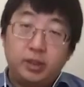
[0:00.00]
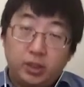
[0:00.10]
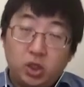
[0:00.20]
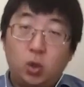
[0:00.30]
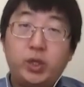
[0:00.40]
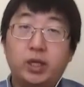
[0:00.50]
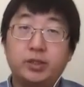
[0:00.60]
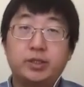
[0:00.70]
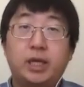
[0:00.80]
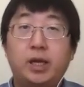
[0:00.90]

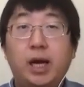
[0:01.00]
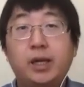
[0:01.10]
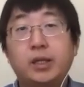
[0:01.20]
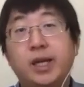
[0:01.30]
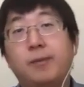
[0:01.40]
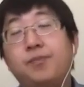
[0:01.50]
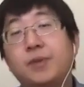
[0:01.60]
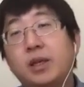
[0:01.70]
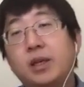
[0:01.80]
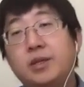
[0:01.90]
tokens other than
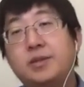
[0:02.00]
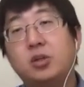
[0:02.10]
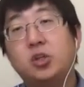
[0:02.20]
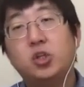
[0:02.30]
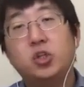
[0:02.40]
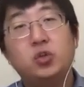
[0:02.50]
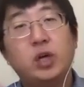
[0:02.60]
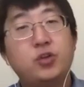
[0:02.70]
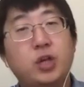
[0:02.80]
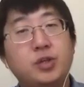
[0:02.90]
Ether to
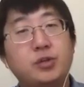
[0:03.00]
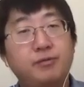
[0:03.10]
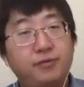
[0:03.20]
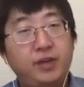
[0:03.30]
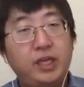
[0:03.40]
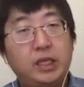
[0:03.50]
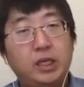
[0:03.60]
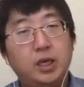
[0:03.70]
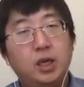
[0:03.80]
as transaction fee.